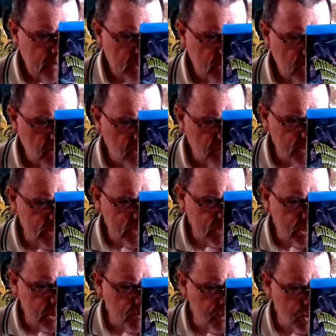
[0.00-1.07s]
an art critic
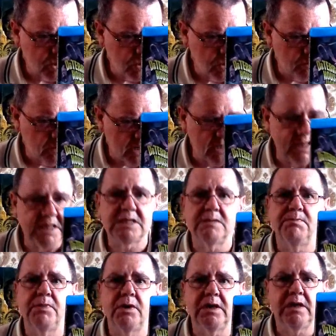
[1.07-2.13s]
is pursued by a
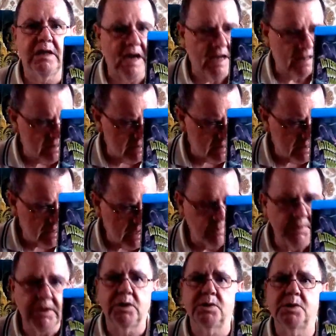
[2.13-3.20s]
disembodied hand. That'll
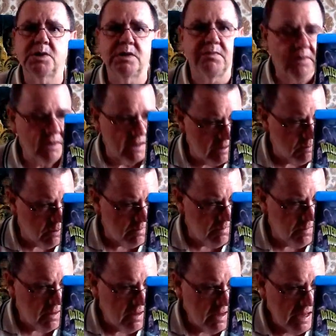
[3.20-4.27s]
be the Christopher Lee one.
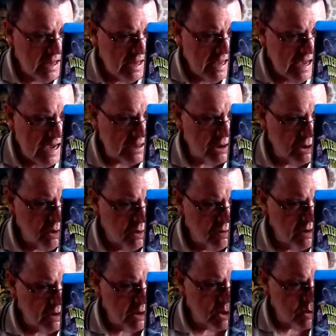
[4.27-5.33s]
And a
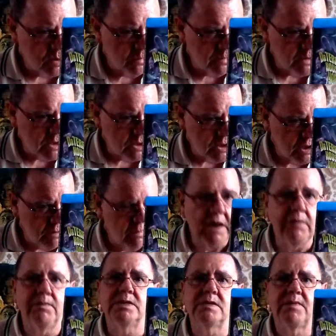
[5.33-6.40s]
doctor discovers his new
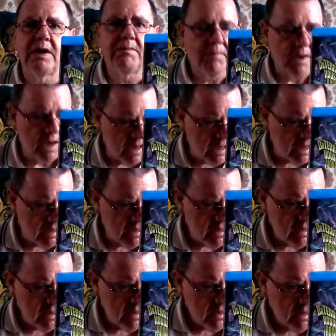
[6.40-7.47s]
wife is a vampire.
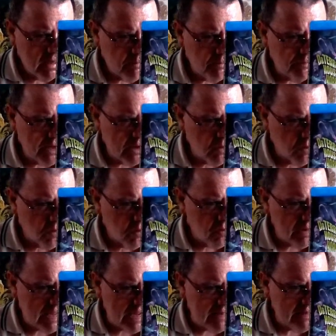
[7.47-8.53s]
But they
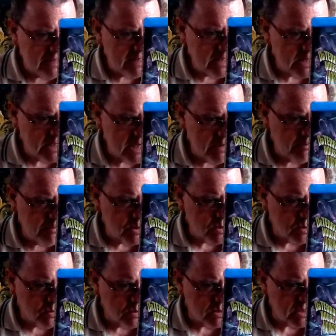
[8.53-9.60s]
all end in the same
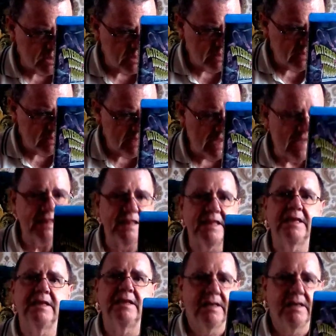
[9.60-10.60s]
result death.